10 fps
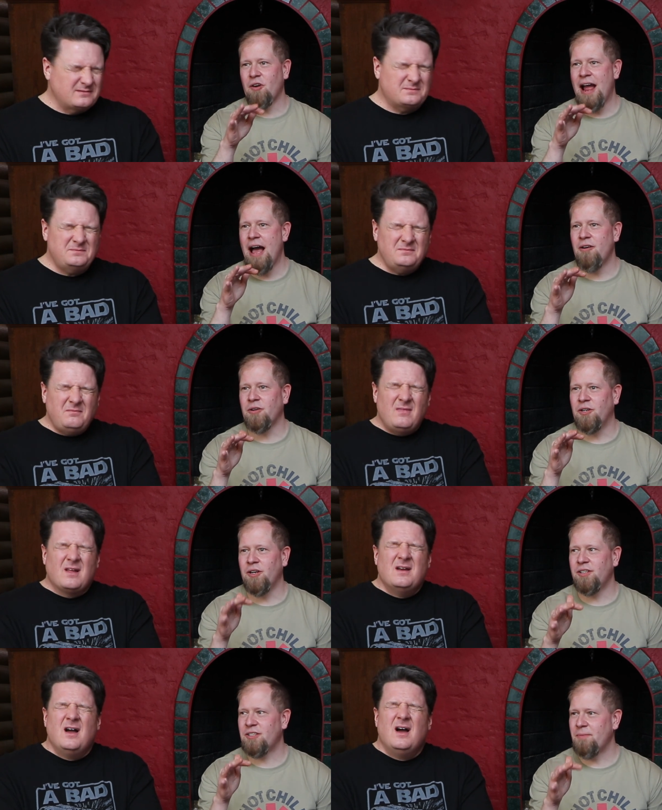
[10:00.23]
Speaker 1: for how
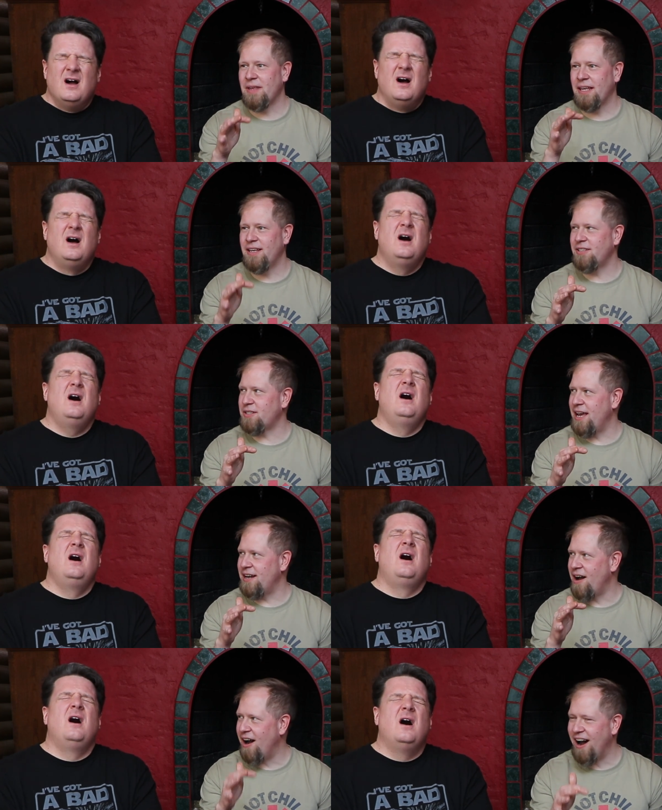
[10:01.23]
good something is and
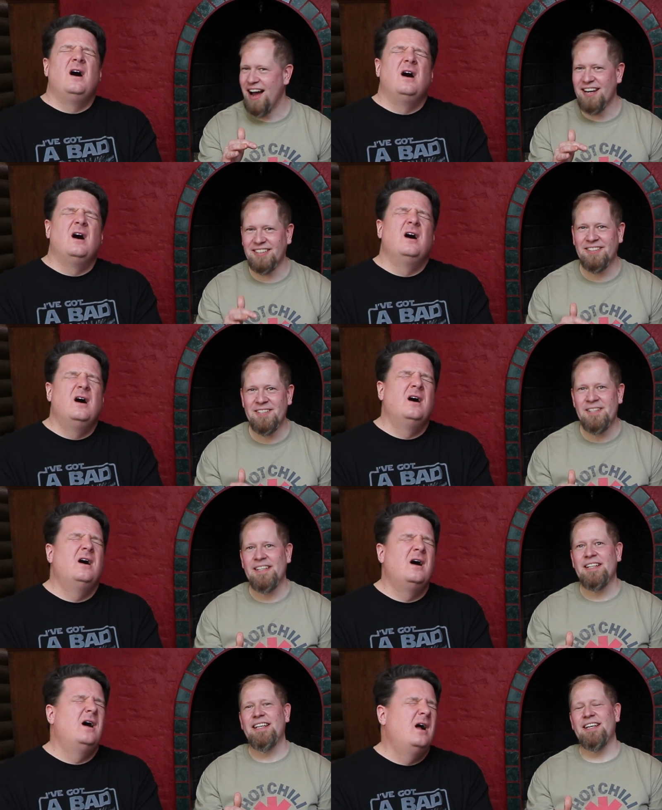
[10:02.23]
oh. hot
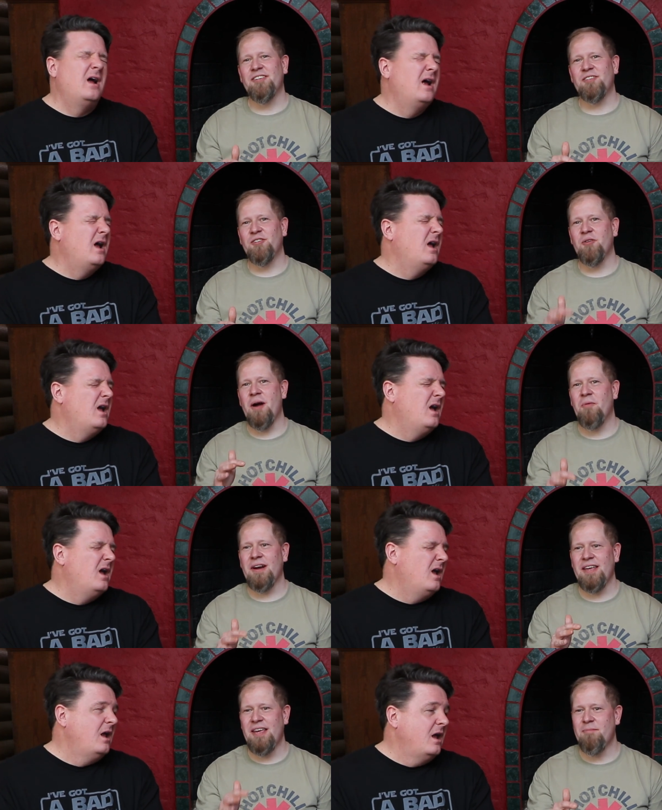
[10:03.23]
is do I
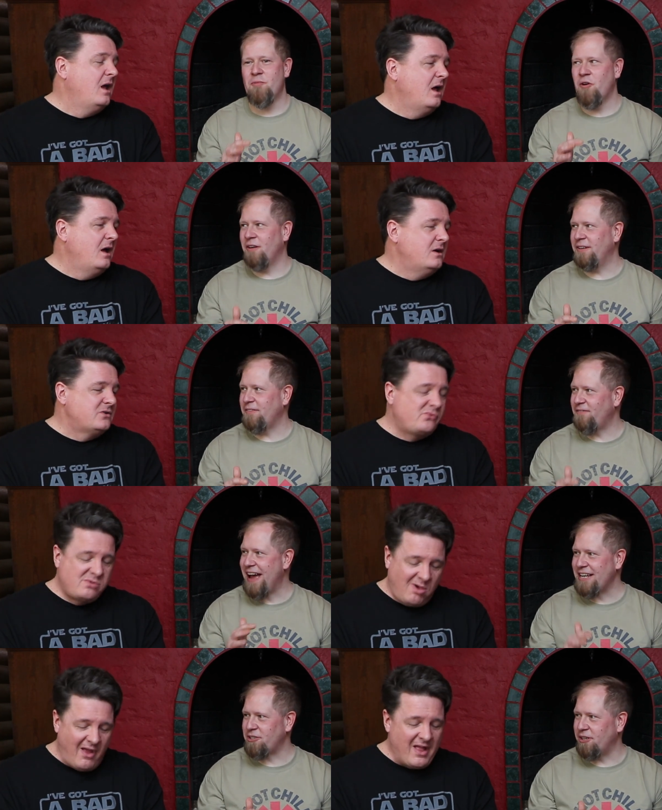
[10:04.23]
want to eat more of it
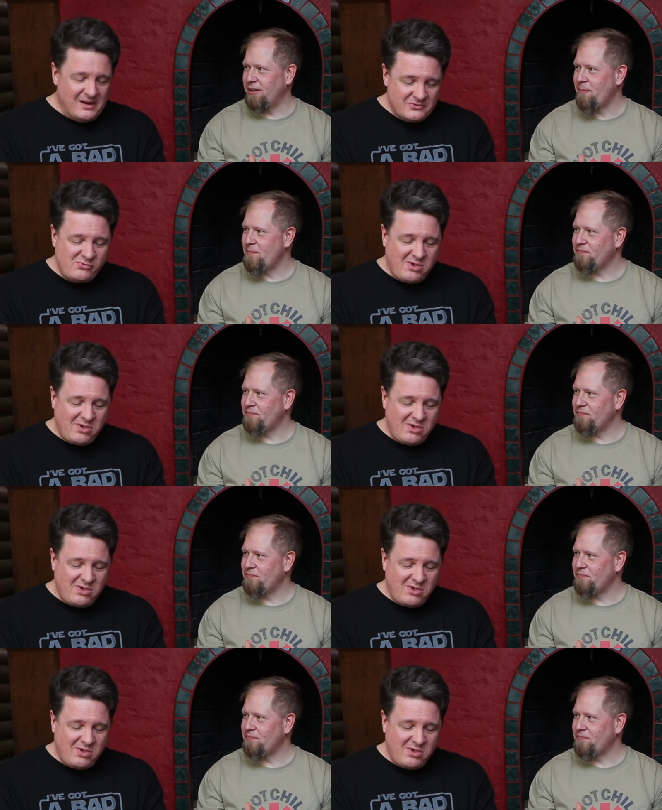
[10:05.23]
faster?